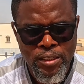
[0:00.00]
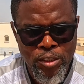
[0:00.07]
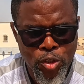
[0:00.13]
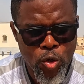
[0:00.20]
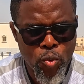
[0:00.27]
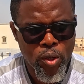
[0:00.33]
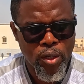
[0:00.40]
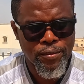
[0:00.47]

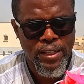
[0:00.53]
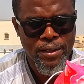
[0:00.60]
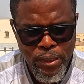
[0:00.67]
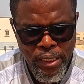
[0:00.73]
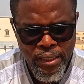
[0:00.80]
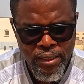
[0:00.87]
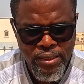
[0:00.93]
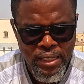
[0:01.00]
one of the
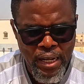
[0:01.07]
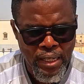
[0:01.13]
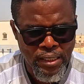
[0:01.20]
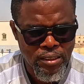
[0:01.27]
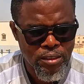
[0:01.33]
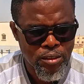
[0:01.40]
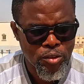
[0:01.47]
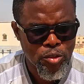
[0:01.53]
things that
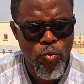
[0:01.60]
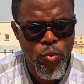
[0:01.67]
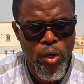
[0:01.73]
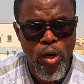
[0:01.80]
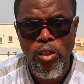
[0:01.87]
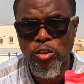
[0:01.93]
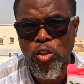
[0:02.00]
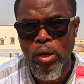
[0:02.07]
we
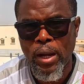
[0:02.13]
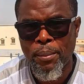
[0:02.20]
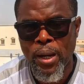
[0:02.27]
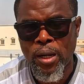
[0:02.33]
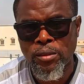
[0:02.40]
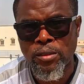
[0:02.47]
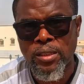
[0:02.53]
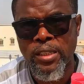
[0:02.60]
all talk
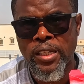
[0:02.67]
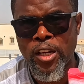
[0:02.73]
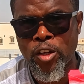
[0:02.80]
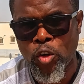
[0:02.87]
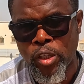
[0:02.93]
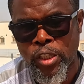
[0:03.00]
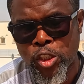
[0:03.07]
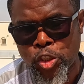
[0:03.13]
about in a
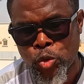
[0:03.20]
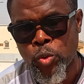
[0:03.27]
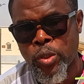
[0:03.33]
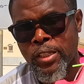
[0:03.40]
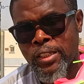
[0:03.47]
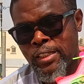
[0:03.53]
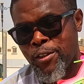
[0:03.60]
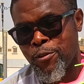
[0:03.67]
running shoe
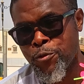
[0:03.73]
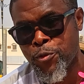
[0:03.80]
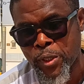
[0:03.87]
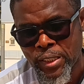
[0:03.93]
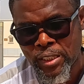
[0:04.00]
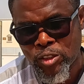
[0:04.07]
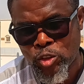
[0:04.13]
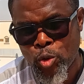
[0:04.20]
is the
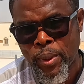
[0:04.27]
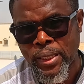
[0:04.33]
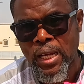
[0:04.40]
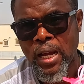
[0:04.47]
fit. No matter